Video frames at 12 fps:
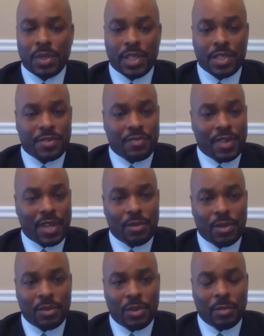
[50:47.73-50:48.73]
But please
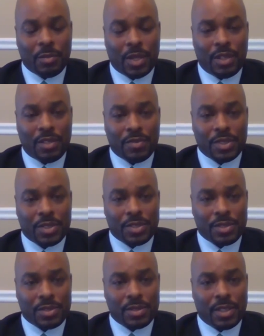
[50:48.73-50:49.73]
follow up with my
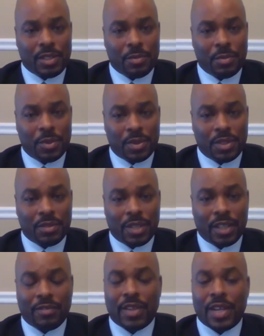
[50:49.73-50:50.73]
office in a more
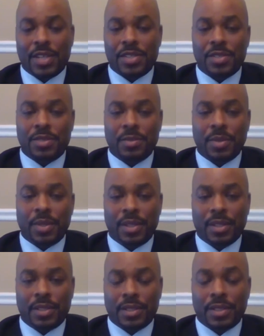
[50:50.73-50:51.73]
direct fashion so we
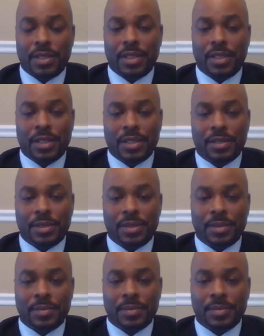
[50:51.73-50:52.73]
can get to the
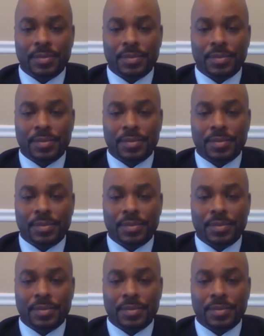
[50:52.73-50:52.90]
details.